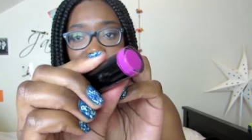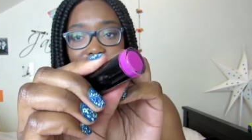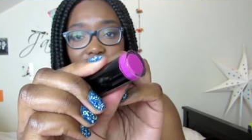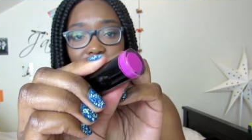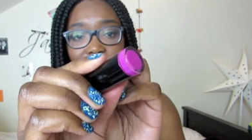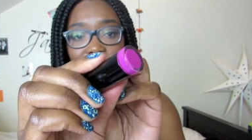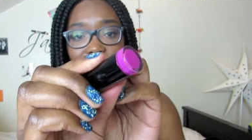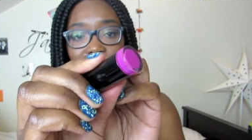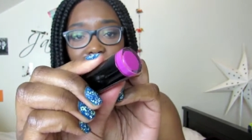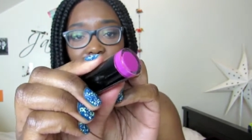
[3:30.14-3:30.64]
It's
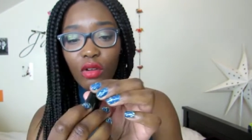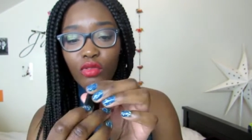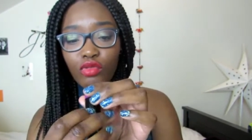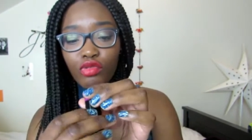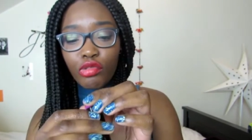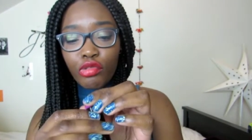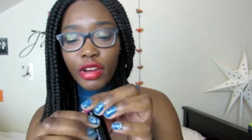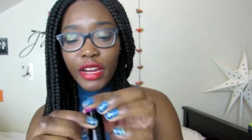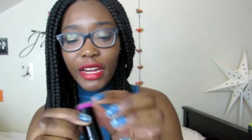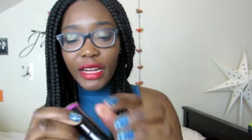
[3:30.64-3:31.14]
like a
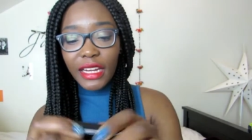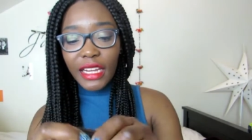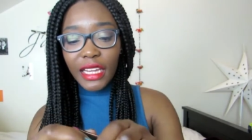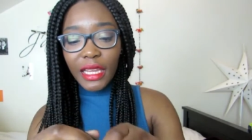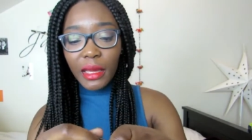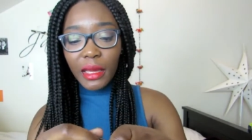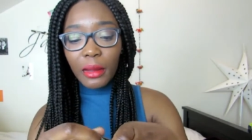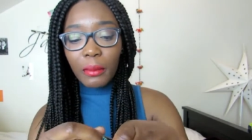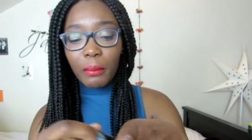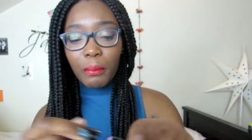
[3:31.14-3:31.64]

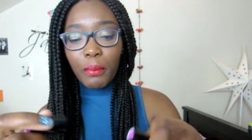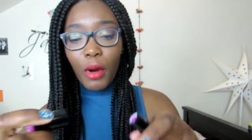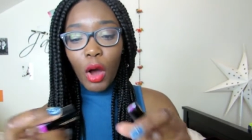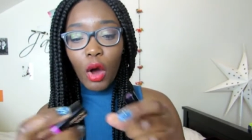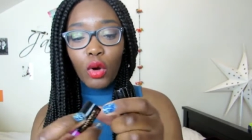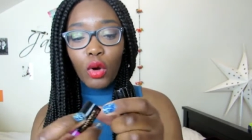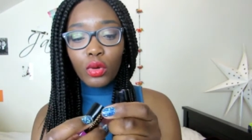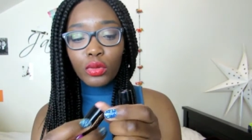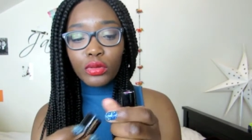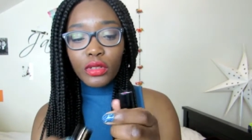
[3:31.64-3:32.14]
really
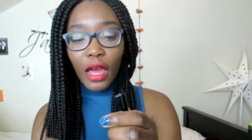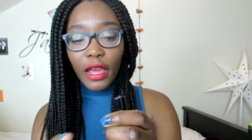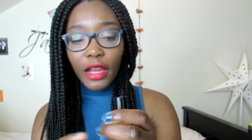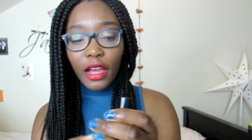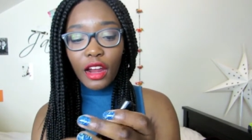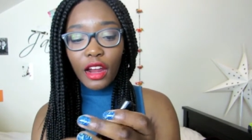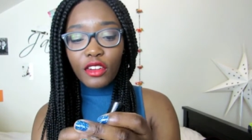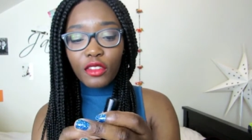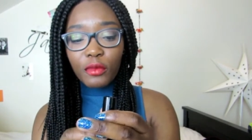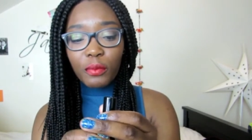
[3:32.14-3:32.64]
bold like
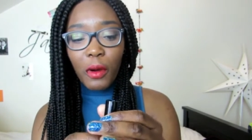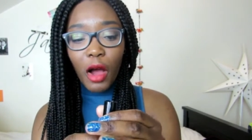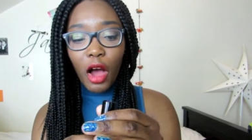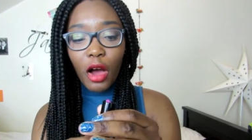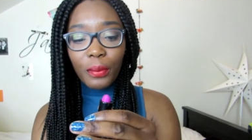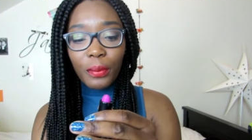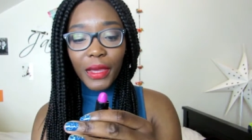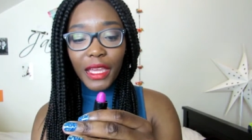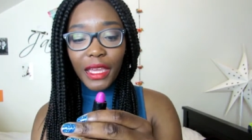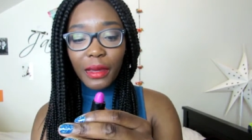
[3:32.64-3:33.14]
kind of
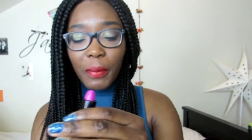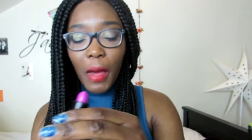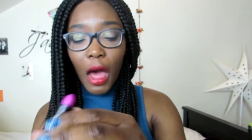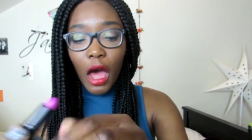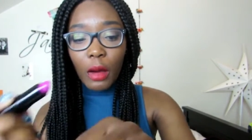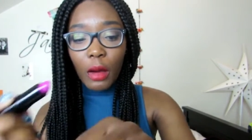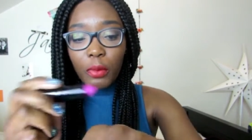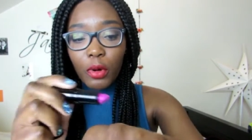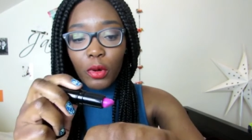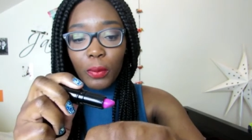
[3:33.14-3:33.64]
Barbie
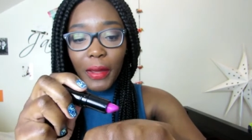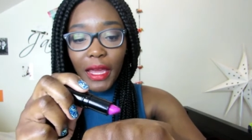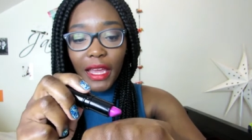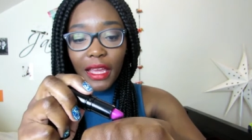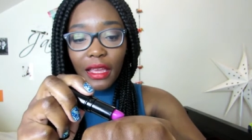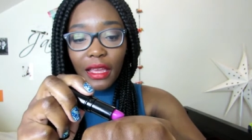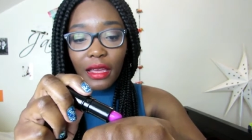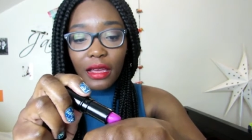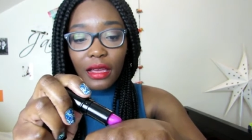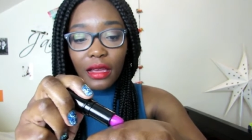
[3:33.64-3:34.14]
purple
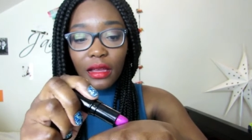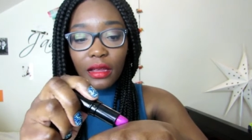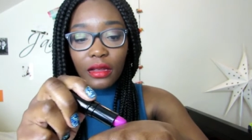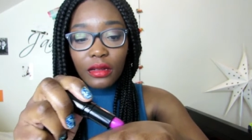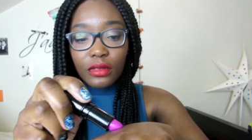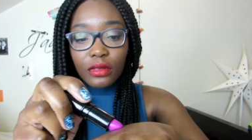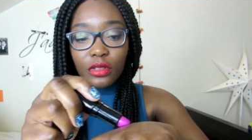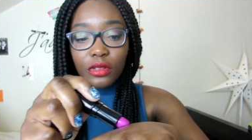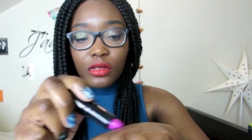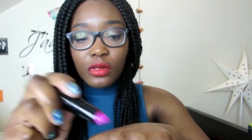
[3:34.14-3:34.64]
pink.
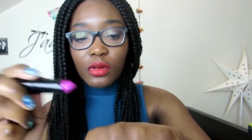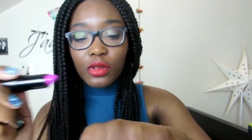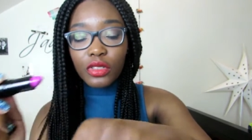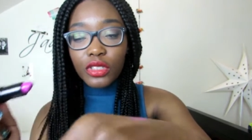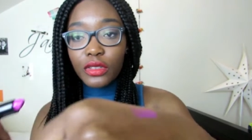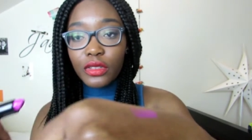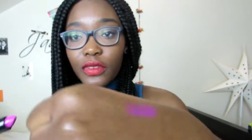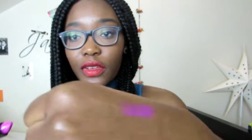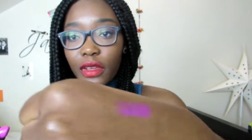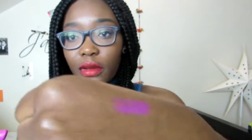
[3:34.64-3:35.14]
I'll do a
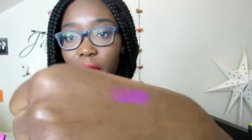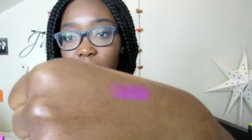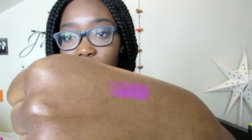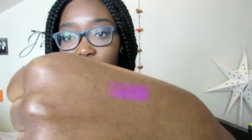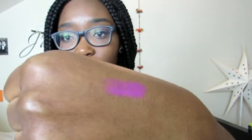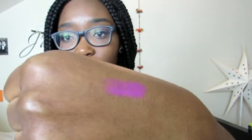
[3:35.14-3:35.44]
swatch of it on my